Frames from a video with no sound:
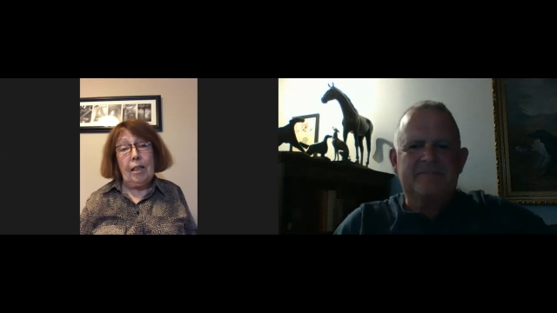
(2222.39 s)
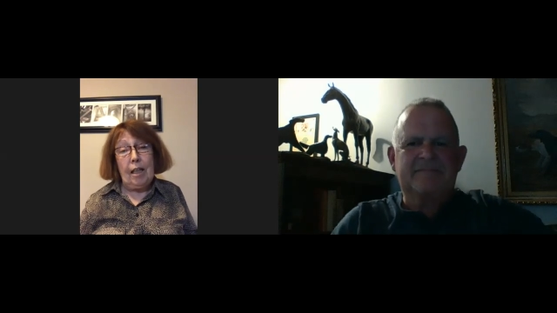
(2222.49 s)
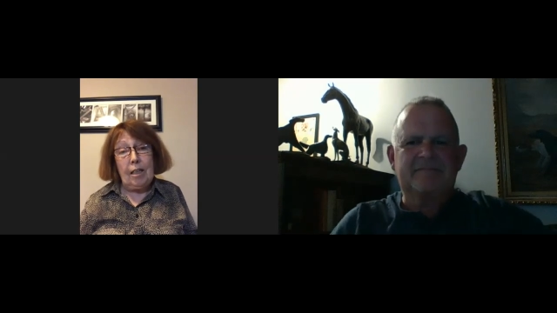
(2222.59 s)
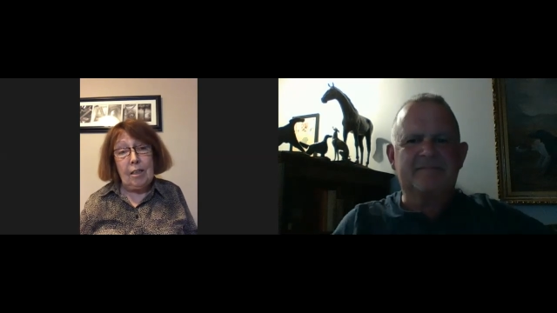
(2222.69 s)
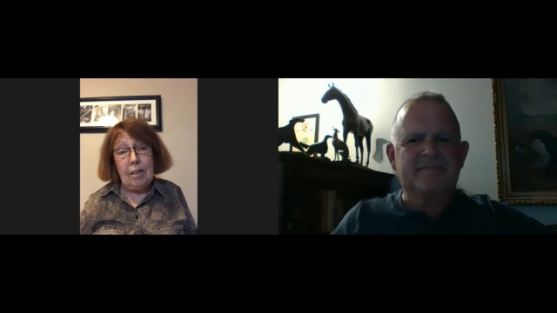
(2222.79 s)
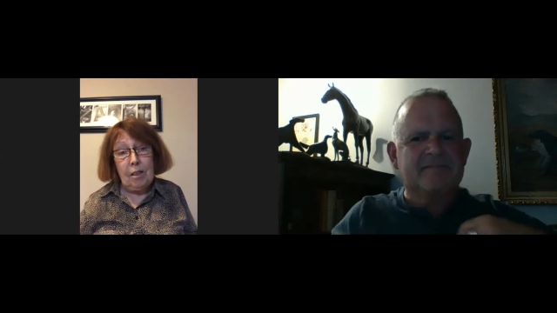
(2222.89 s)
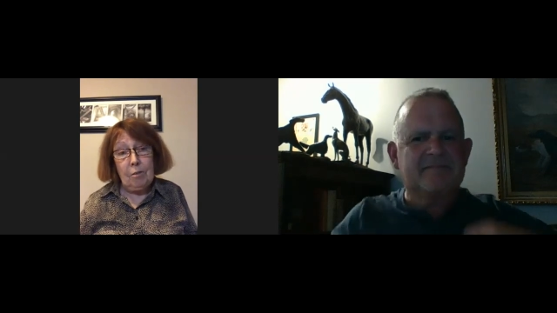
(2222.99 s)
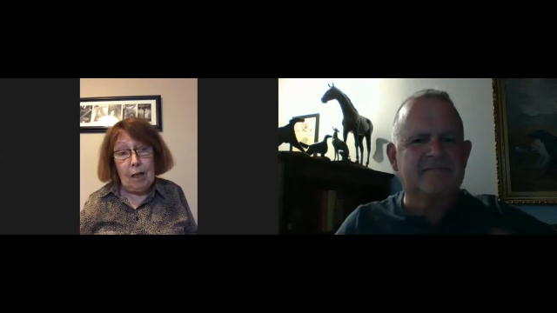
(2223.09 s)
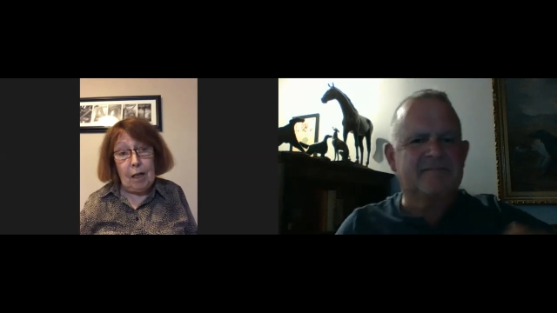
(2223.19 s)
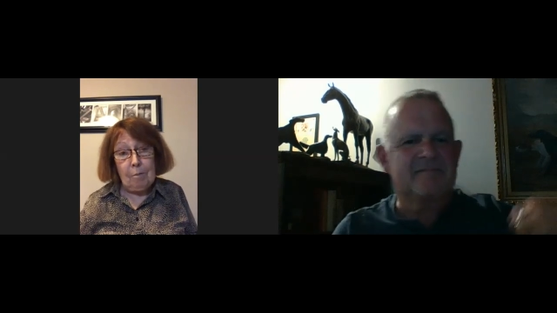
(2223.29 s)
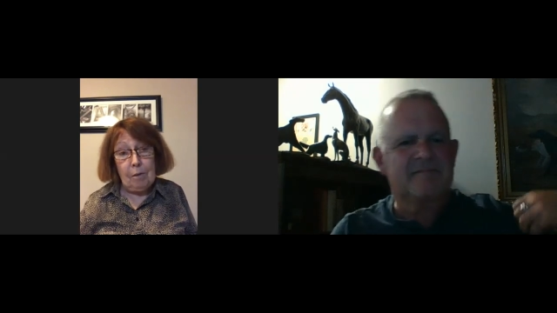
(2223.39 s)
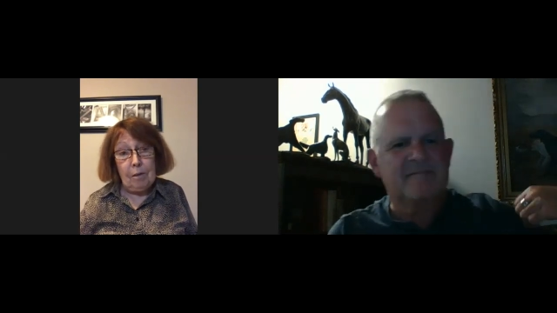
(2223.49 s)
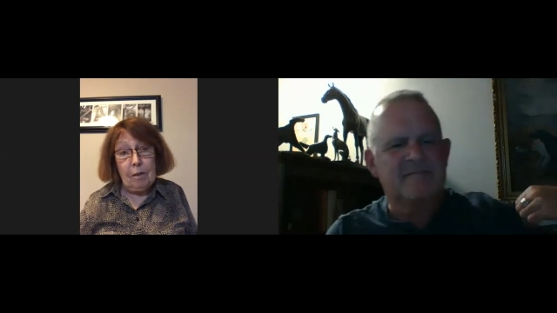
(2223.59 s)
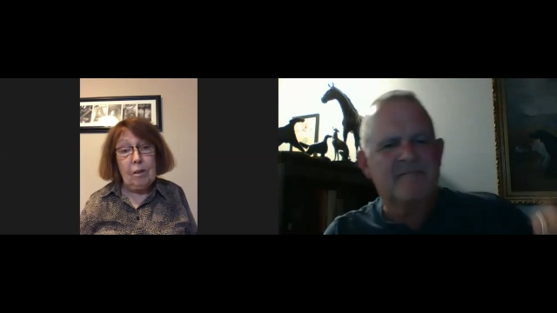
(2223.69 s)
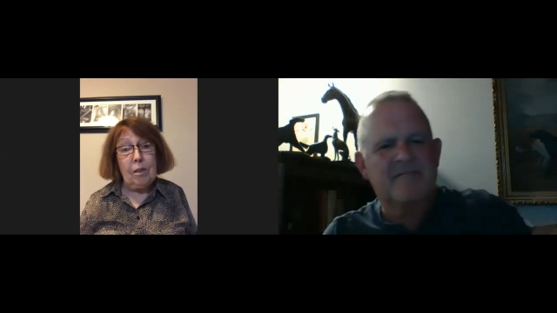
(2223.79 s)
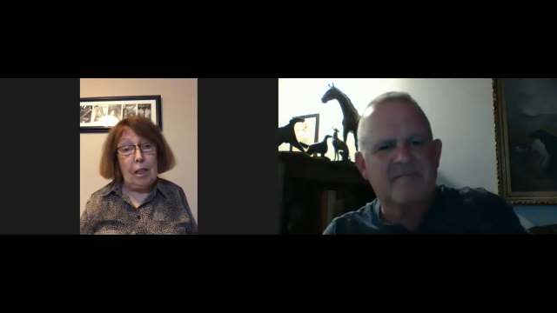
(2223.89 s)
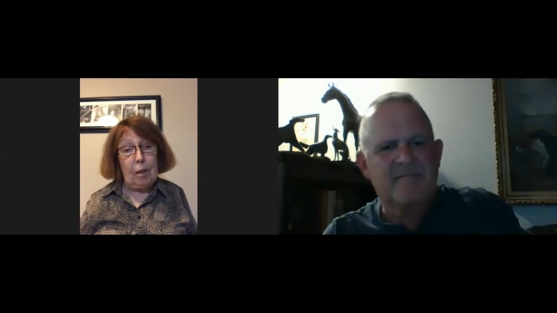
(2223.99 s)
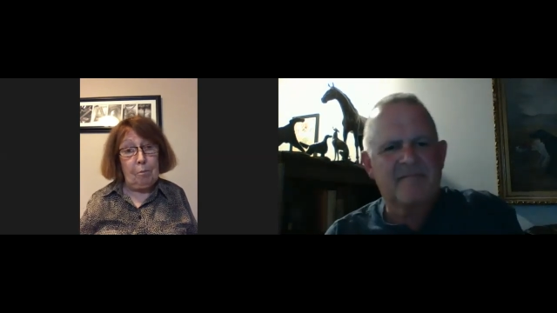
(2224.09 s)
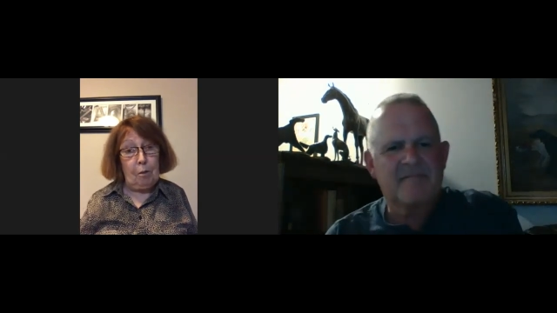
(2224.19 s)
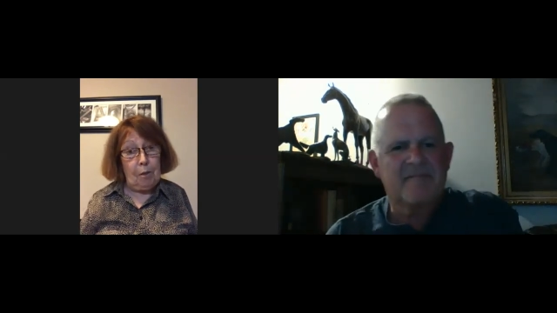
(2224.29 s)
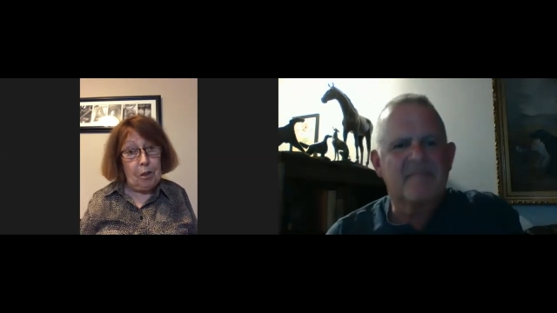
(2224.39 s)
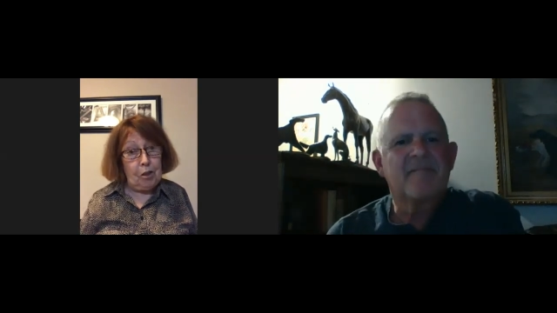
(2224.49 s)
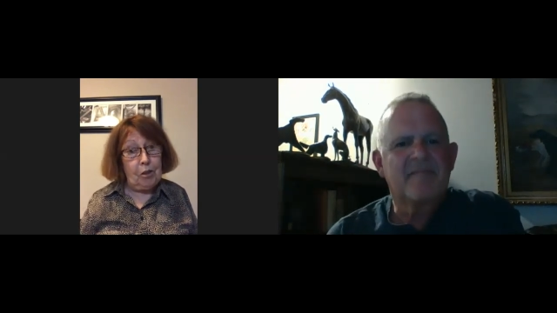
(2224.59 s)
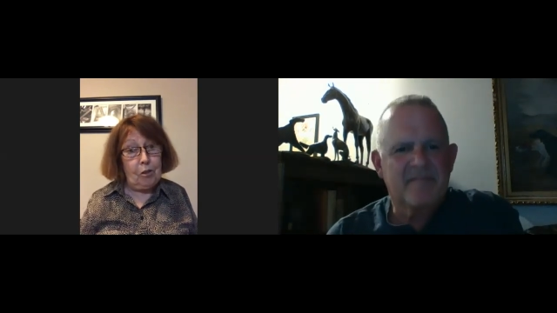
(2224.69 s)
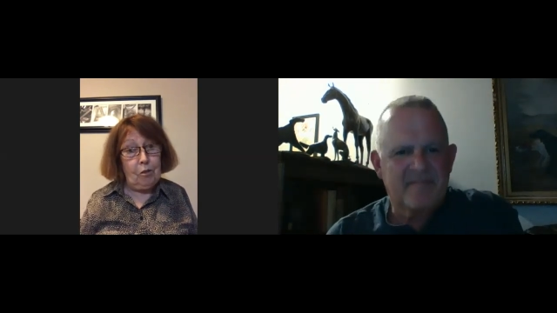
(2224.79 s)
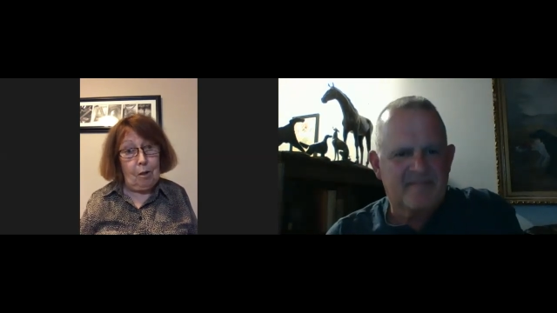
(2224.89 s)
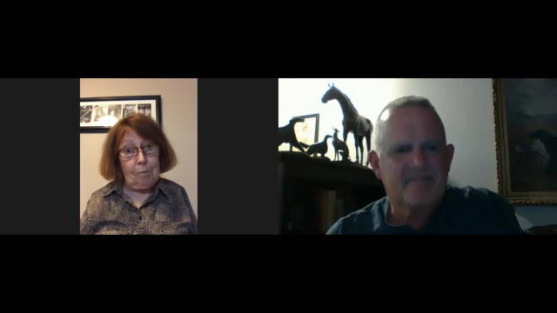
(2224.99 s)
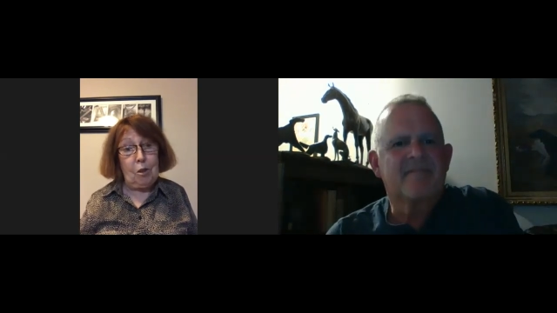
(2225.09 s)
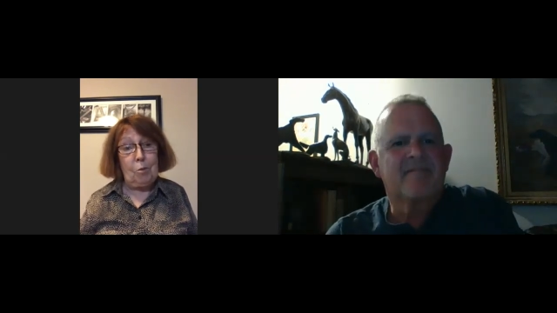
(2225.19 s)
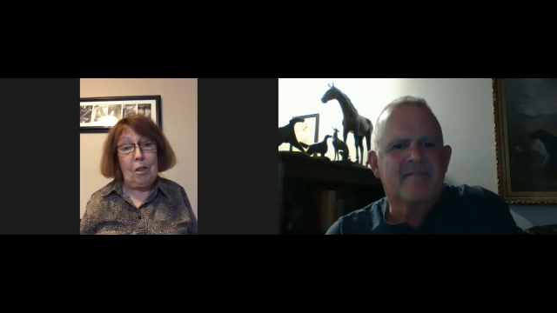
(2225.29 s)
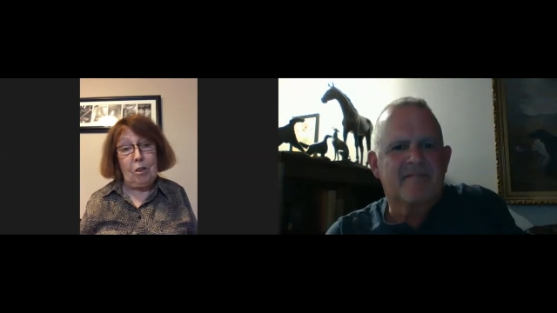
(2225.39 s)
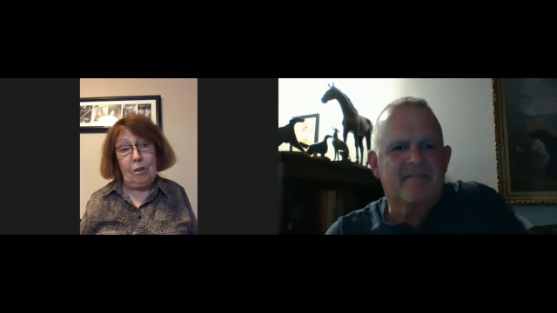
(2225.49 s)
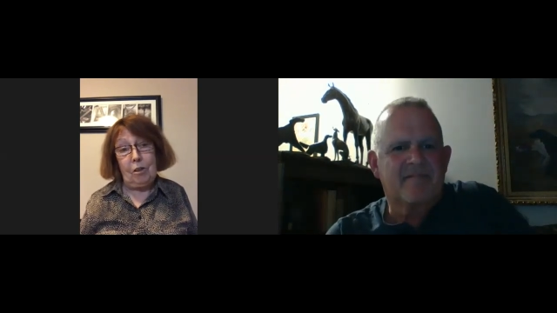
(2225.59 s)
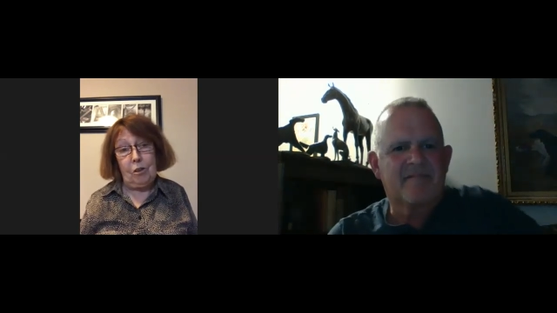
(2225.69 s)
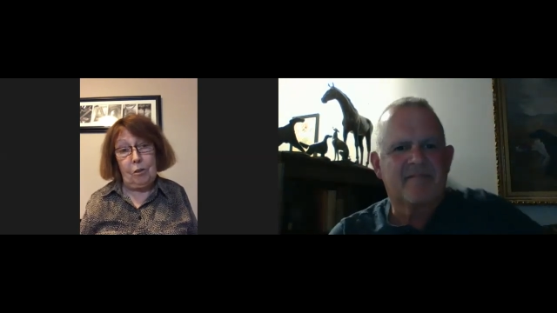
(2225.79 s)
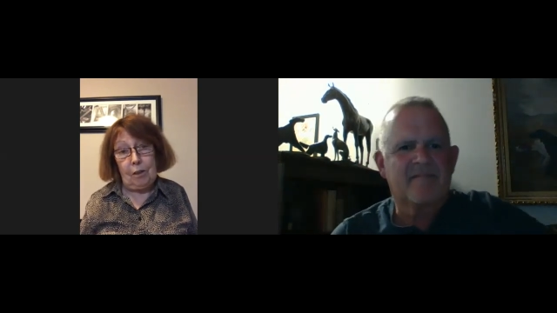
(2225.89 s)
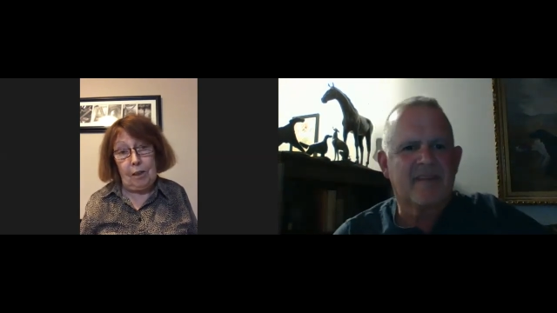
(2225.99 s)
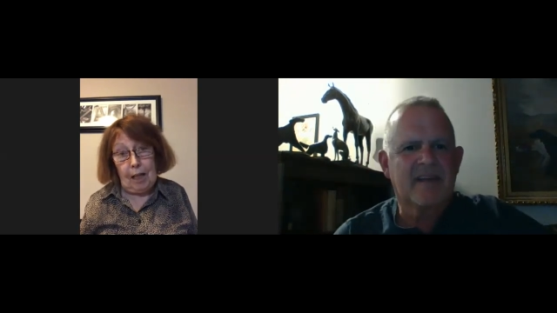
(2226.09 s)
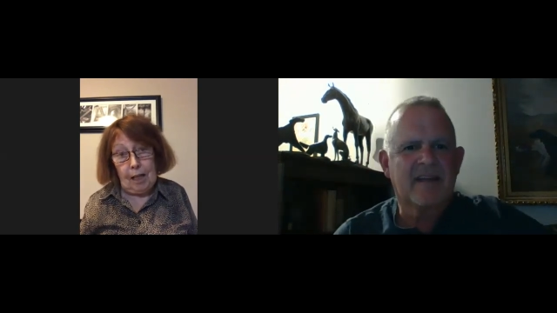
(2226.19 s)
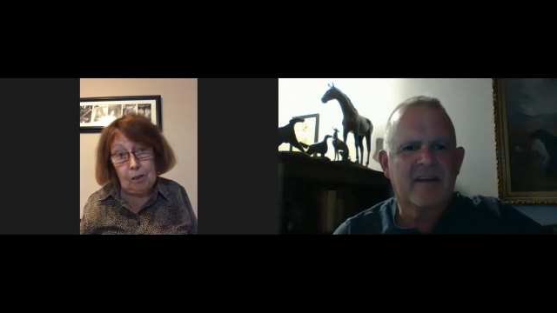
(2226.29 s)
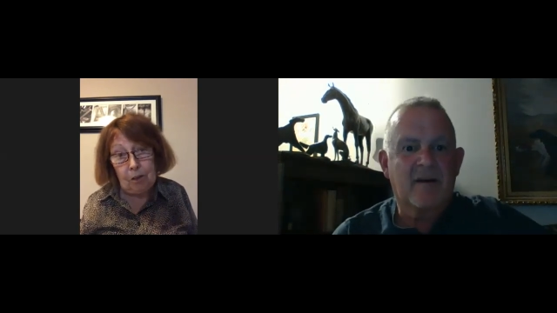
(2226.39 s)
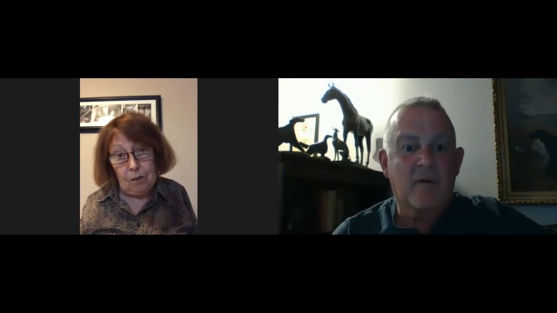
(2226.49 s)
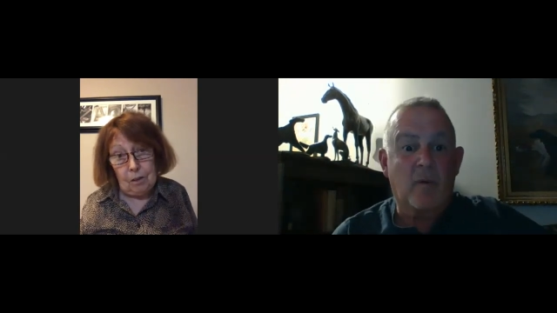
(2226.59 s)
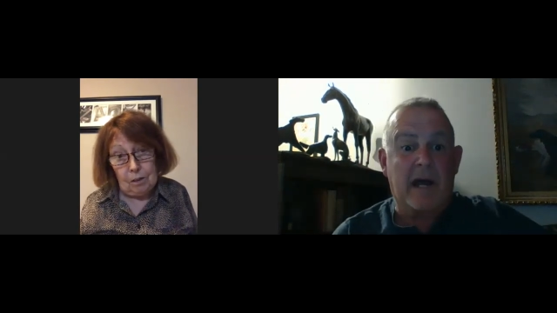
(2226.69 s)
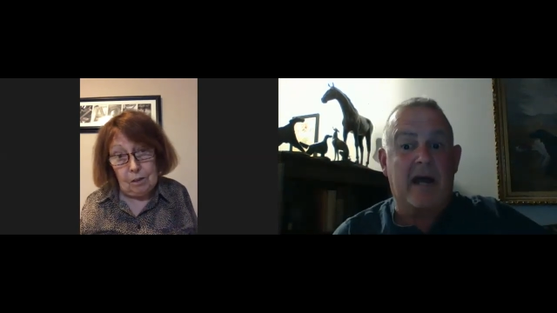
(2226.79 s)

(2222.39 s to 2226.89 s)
Speaker 1: AKC rep to get permission to drop the special and show the class dog.